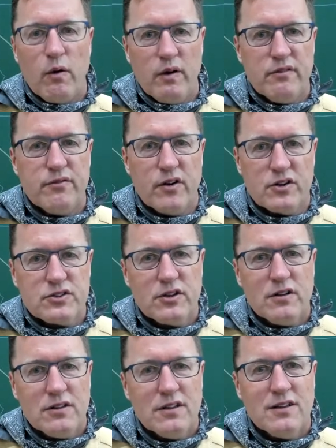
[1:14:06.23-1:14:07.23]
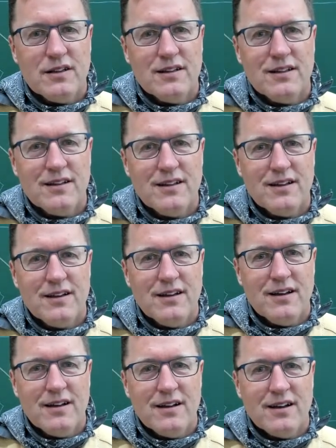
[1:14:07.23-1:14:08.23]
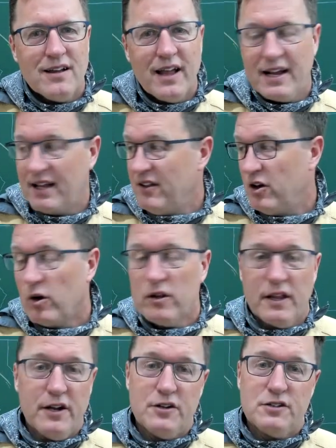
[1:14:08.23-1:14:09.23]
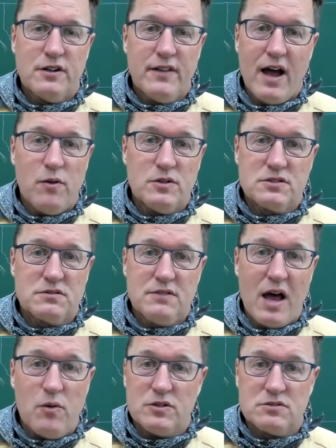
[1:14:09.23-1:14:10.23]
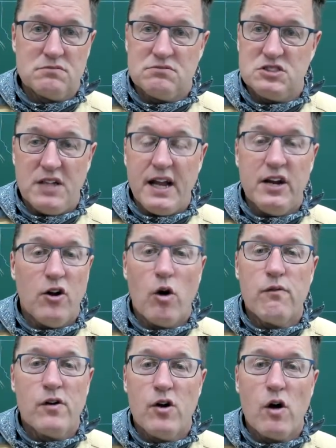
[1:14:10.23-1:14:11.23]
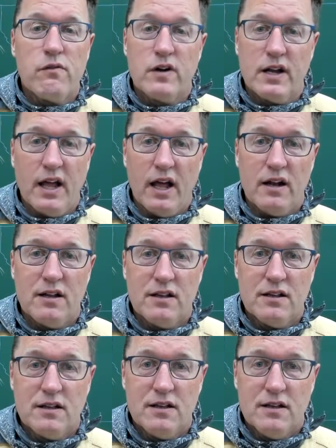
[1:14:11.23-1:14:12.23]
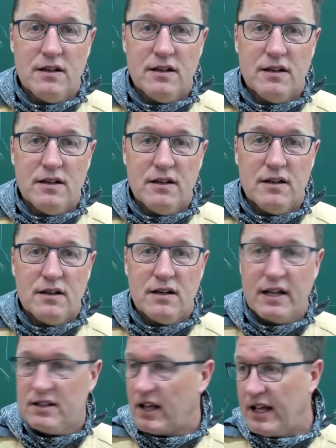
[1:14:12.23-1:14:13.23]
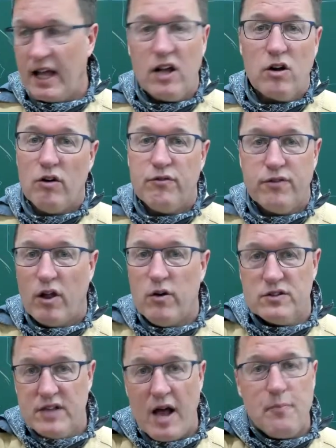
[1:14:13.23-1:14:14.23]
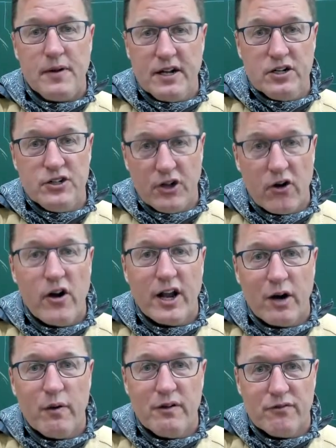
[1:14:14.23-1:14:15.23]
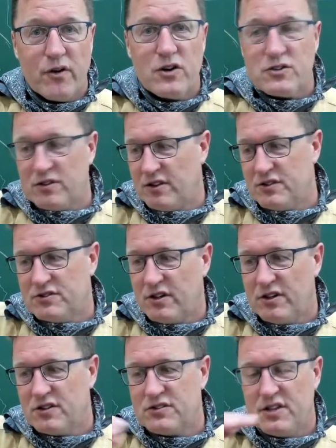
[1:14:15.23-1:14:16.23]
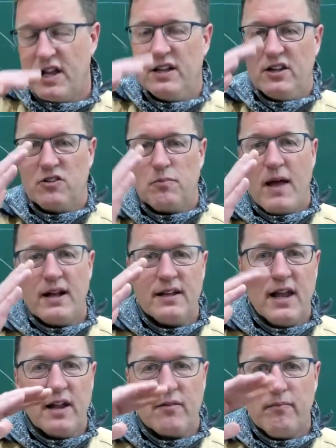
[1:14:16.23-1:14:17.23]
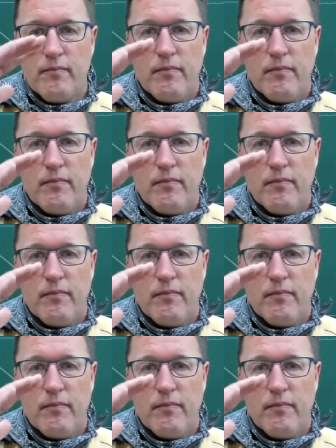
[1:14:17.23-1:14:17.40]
a reversal? Like in the old literature, that was that was stated over and over again. Like the ginkgo flow is happening during a reversal, and so you're seeing these magnetic